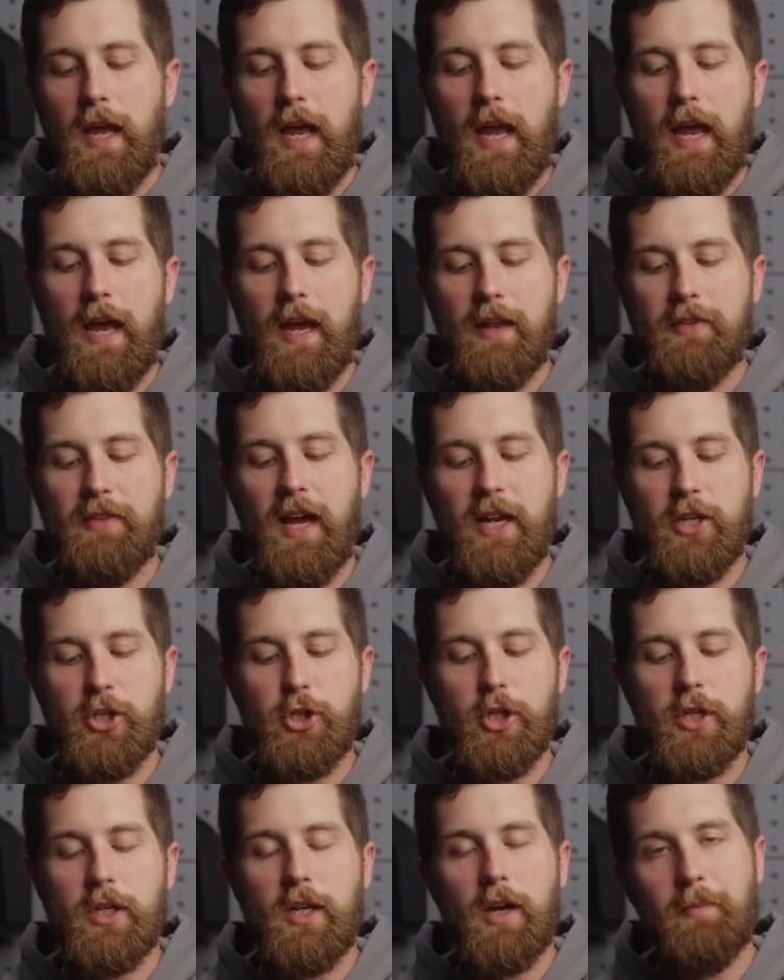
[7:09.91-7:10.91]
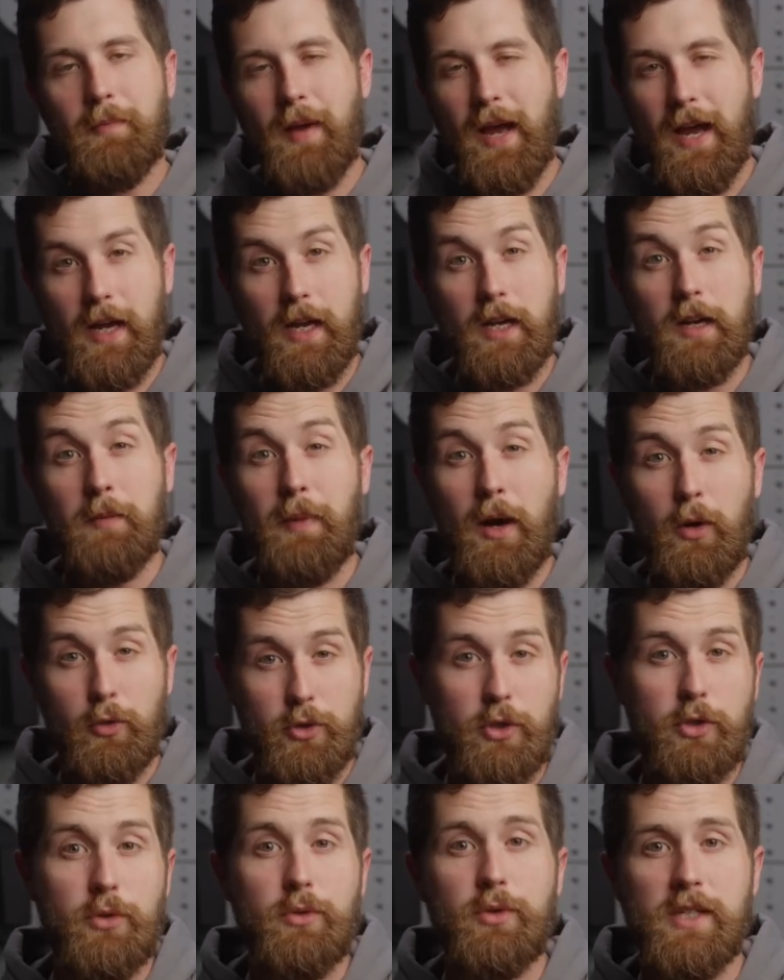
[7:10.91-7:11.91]
and that should come back in about
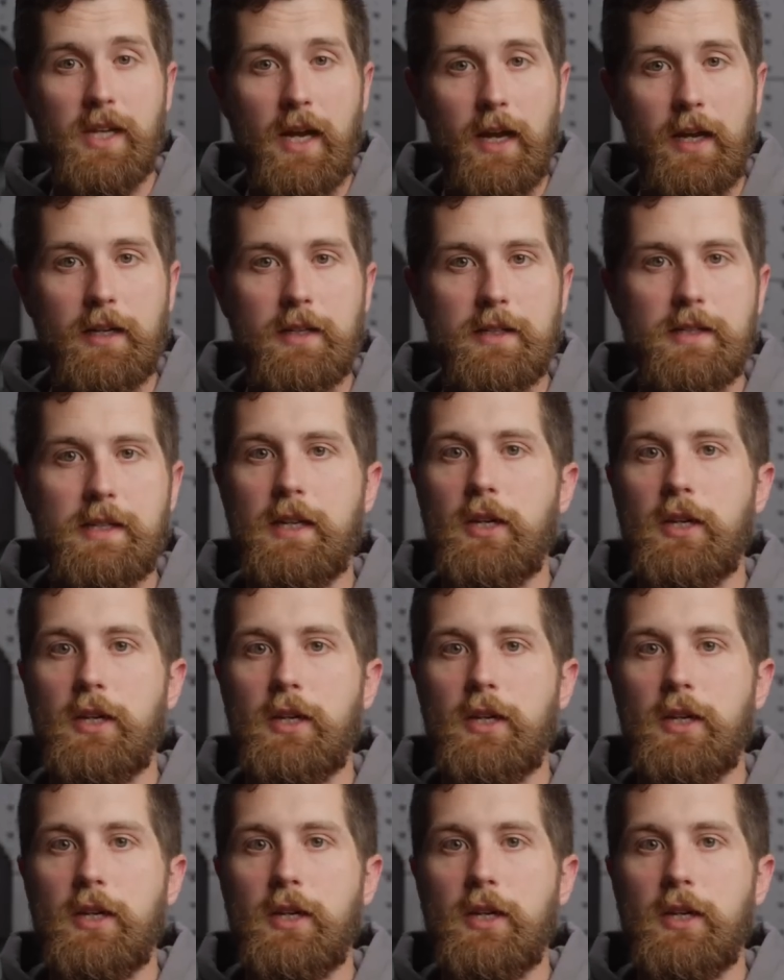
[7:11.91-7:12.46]
two seconds